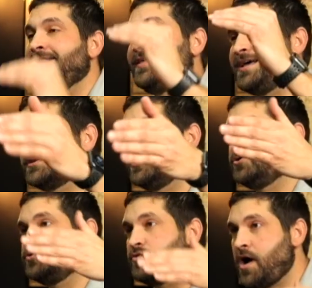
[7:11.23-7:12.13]
That's going to
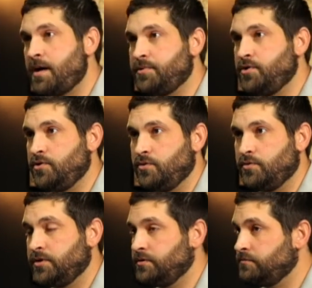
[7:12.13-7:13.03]
drop
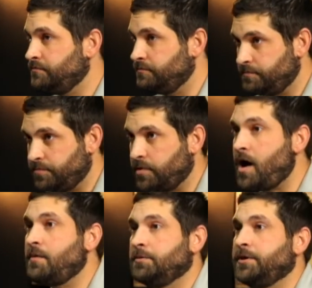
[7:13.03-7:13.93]
you
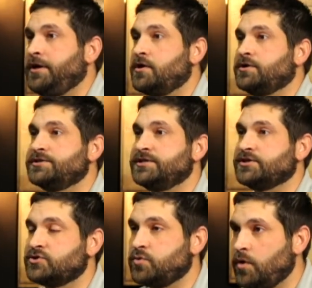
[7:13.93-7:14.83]
probably under
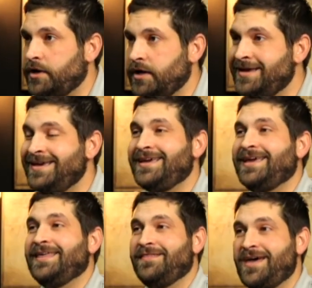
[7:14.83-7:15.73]
620,
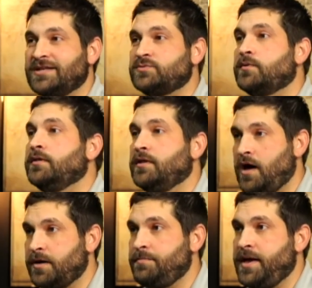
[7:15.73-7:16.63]
and that's where a
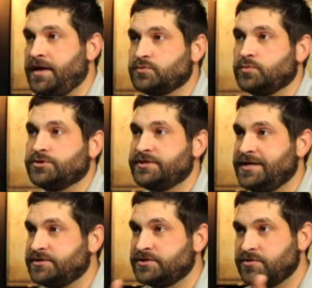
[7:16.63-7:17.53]
lot of banks will
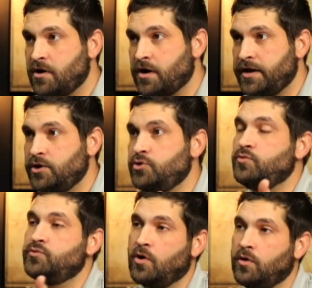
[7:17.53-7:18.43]
say, sorry,
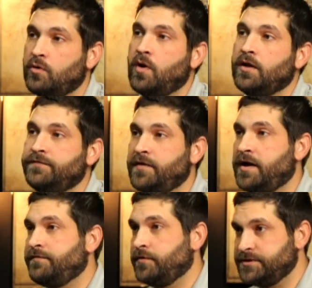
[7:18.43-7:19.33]
you don't
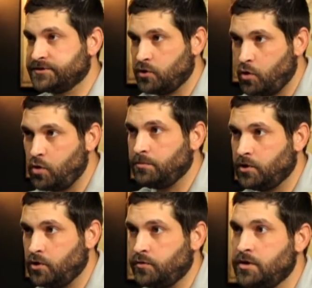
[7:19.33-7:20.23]
qualify for this home
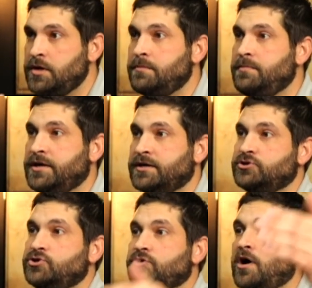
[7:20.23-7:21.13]
loan
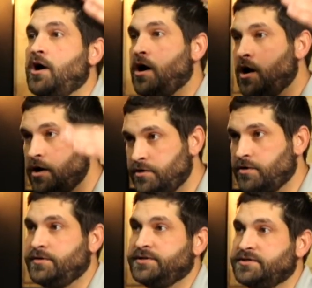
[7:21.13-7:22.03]
because you're
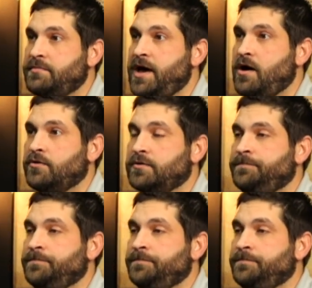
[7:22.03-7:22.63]
under this amount.